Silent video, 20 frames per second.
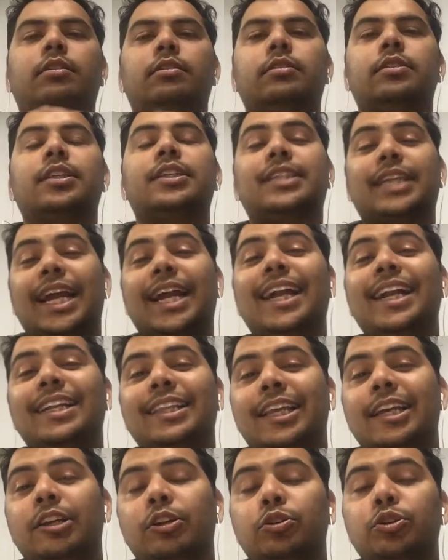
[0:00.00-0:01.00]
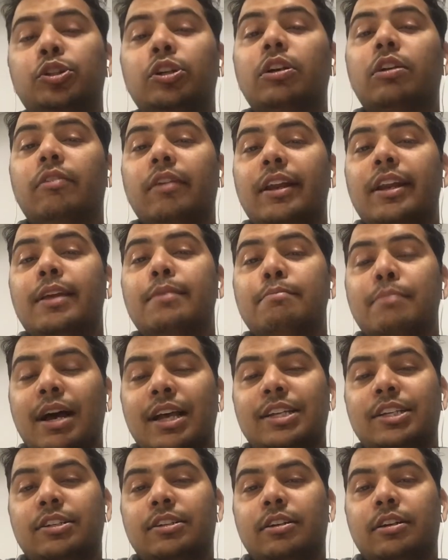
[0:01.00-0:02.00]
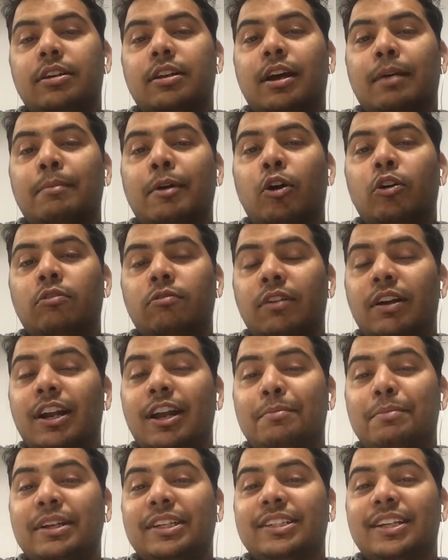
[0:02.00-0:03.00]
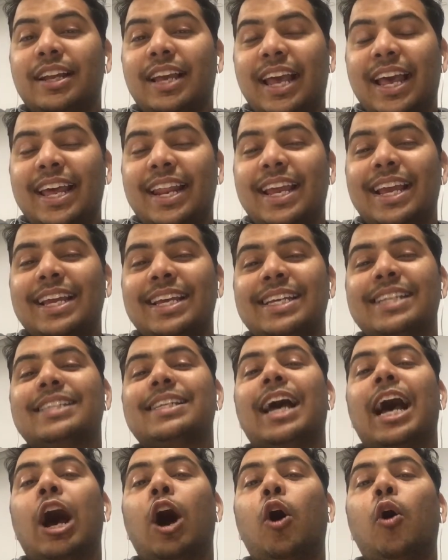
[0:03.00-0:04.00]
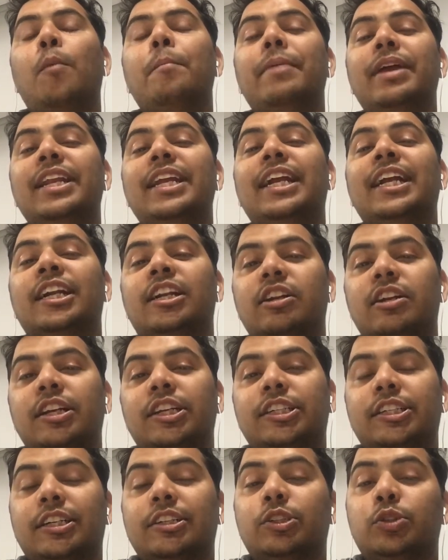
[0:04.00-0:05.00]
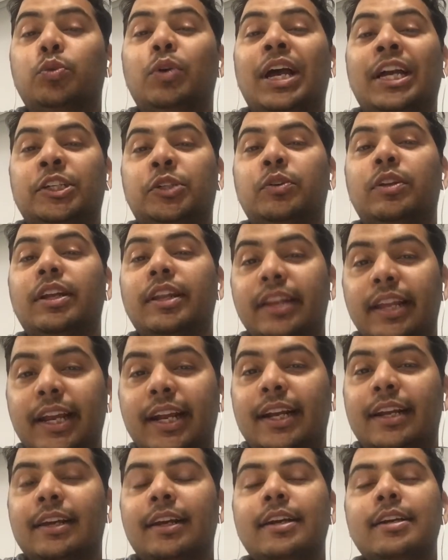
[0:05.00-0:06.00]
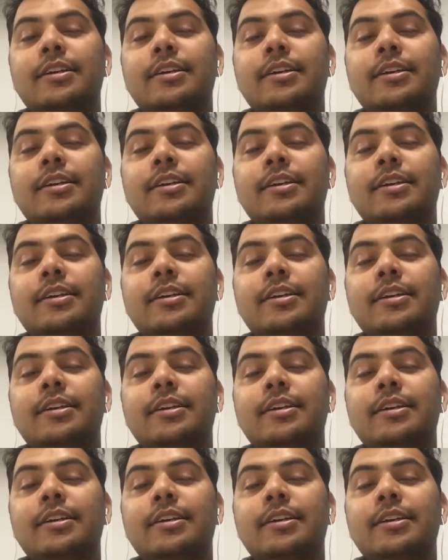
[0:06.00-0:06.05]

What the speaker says: The second thing you should really master about one-dimensional array is how many iterations you actually need.